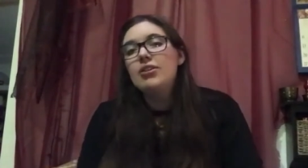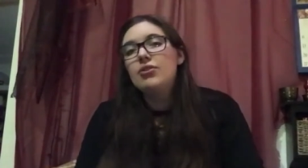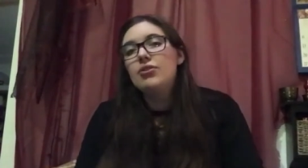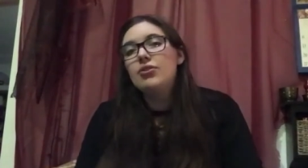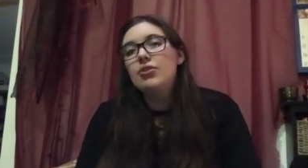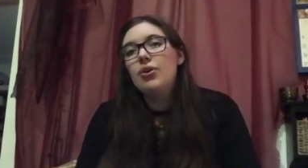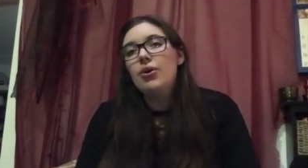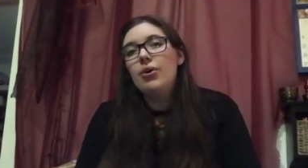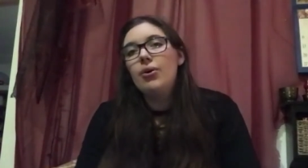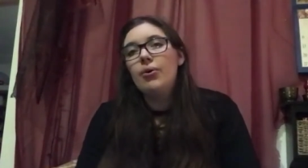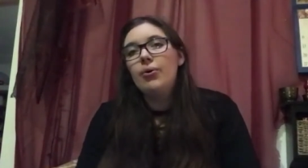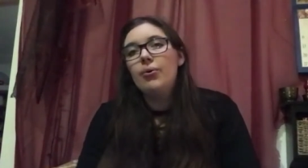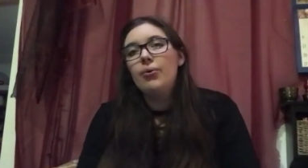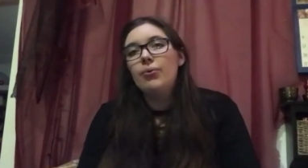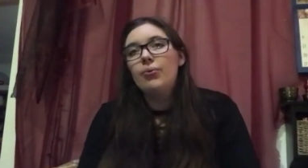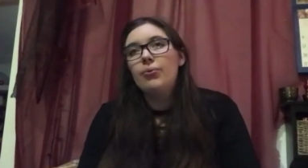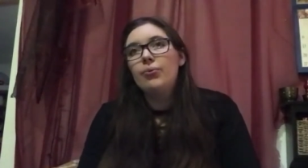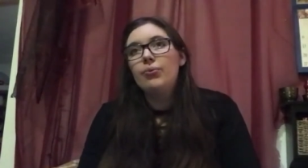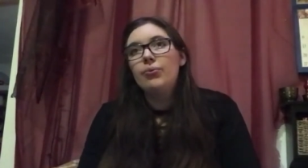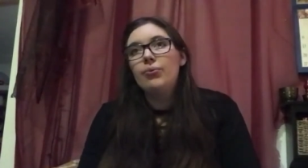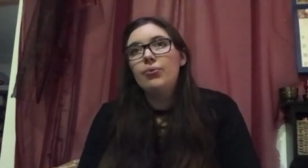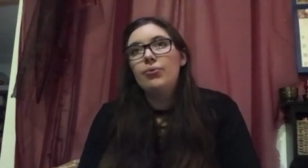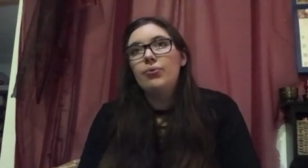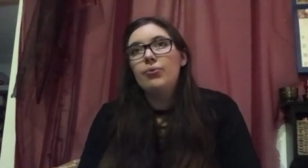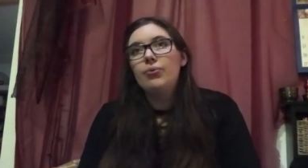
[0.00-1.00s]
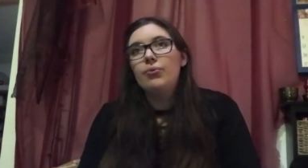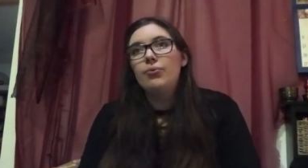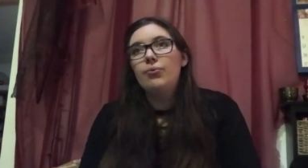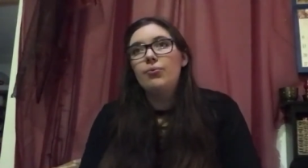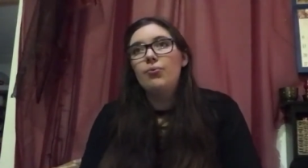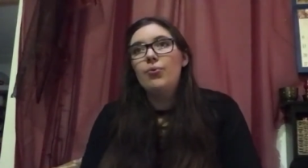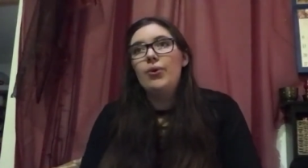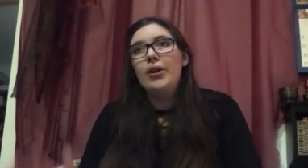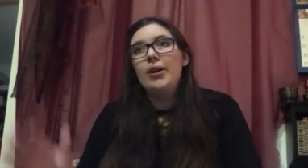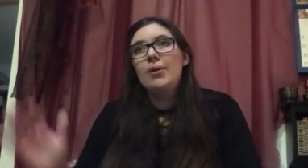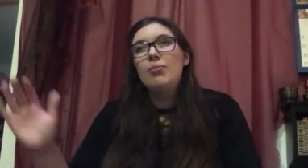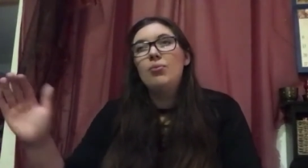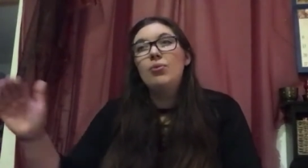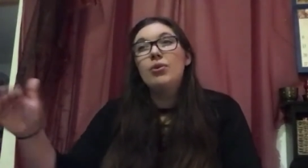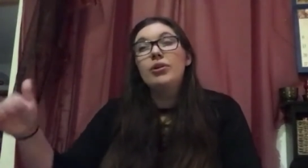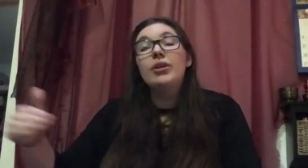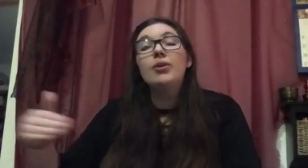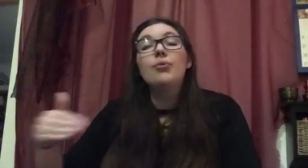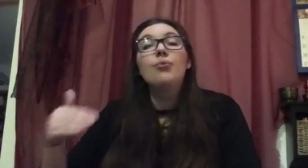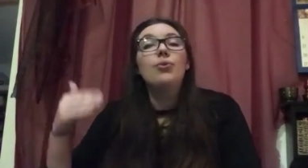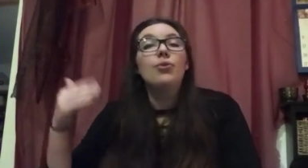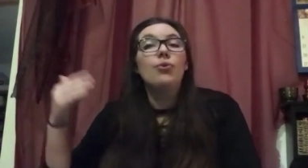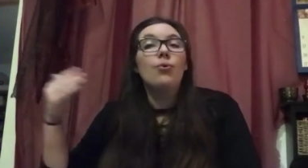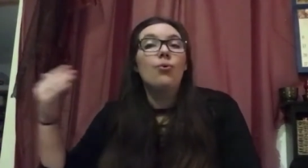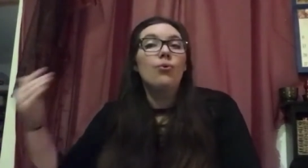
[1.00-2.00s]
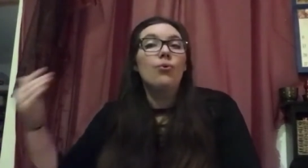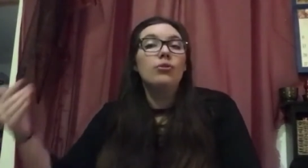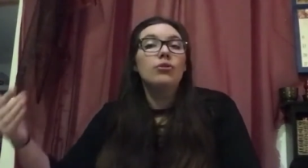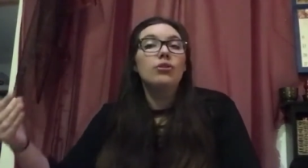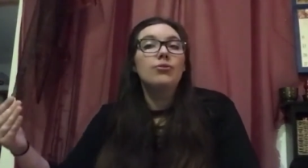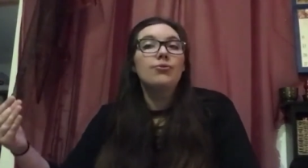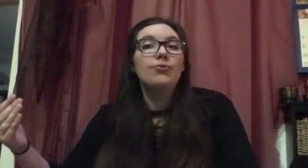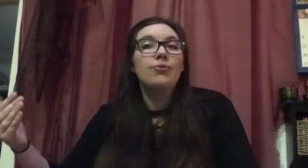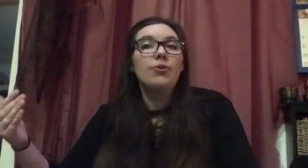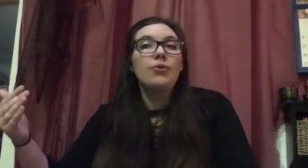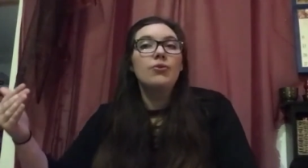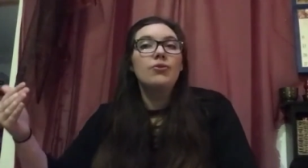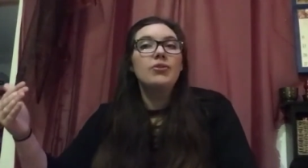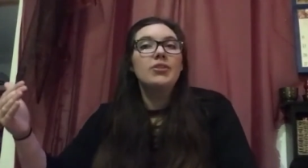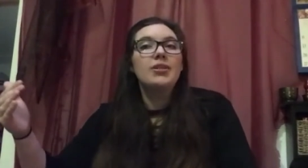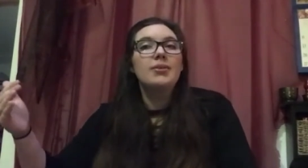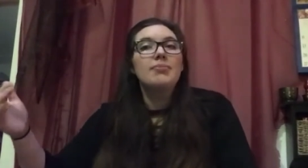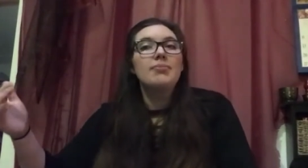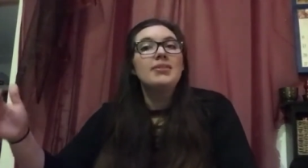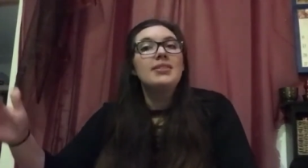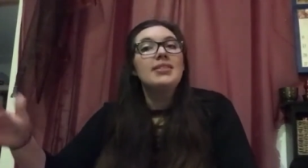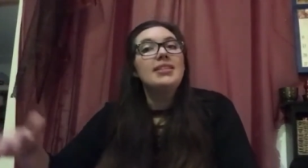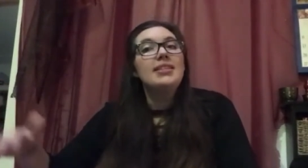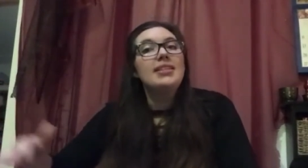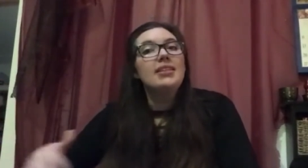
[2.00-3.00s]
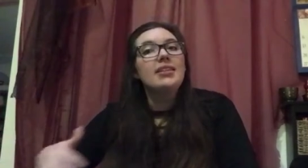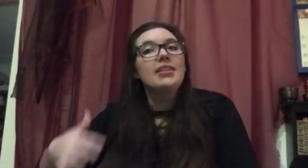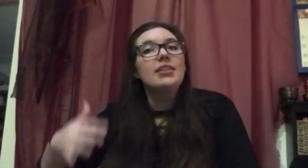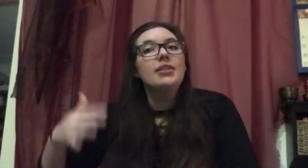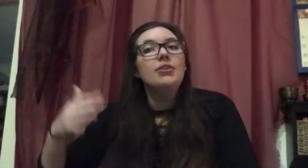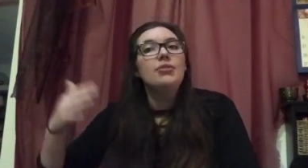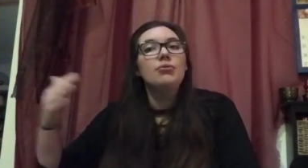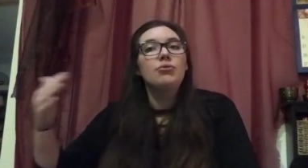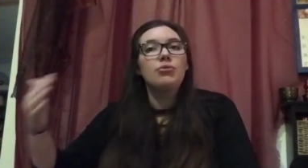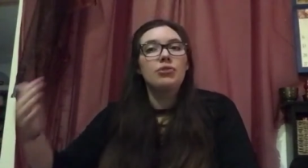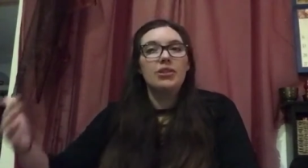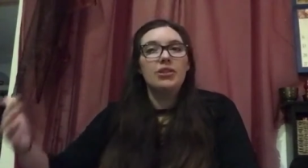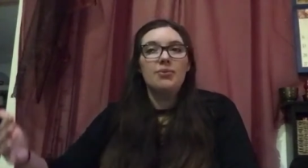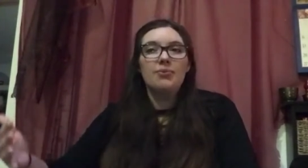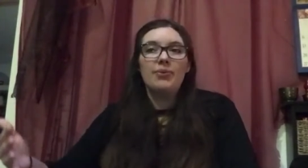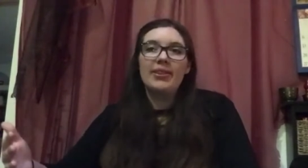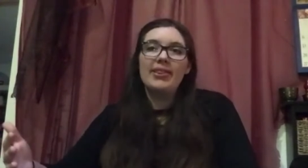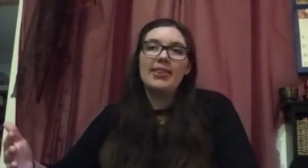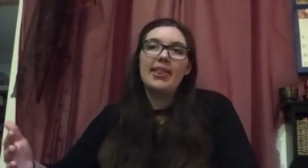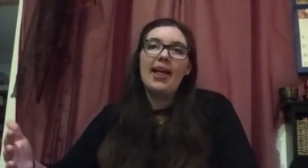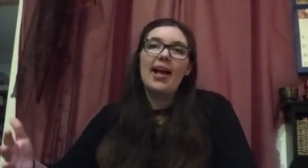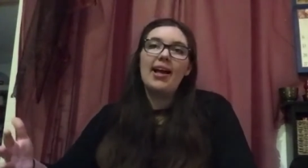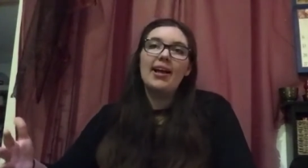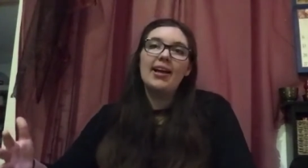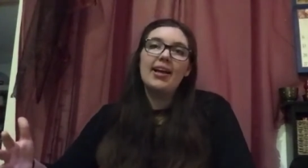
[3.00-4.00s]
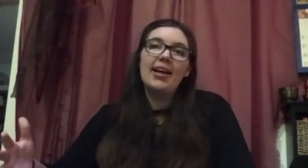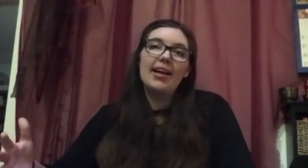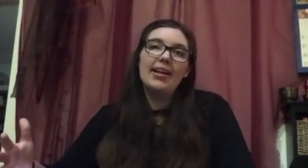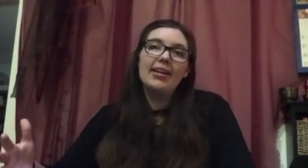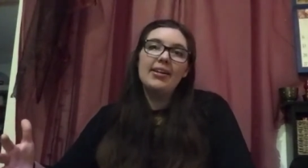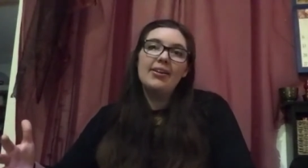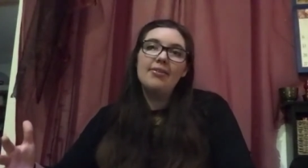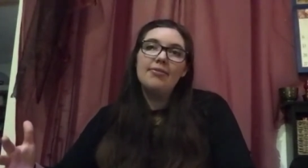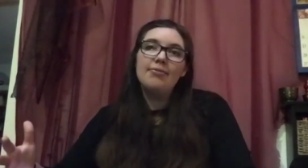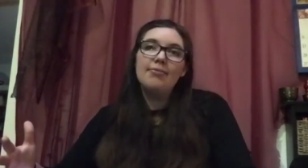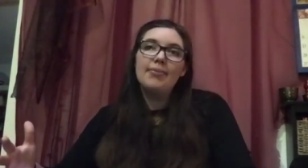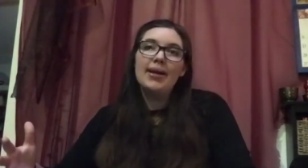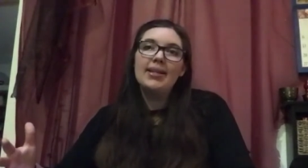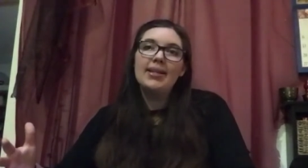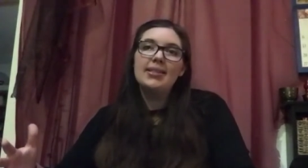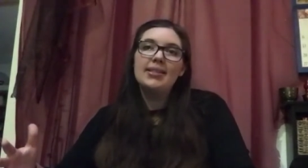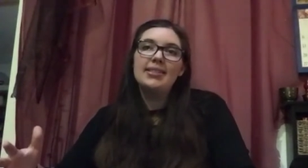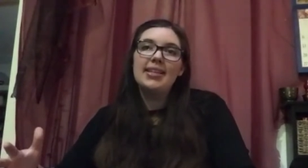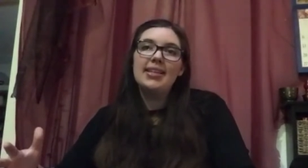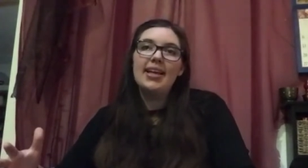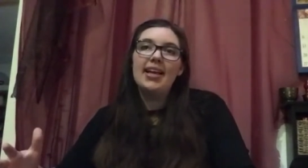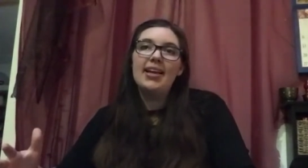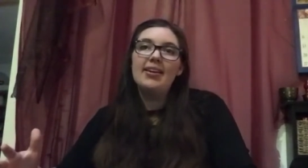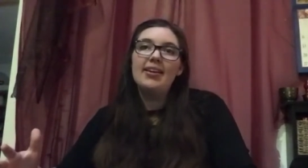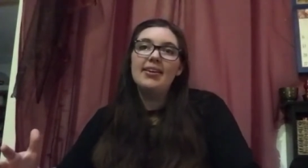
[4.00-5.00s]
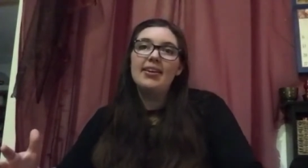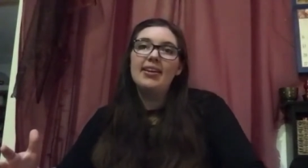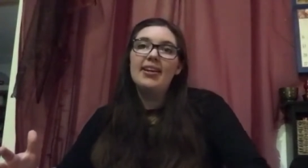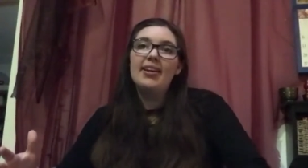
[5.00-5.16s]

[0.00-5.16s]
So when I'm working with older folks, I'm dealing usually with that kind of mindset.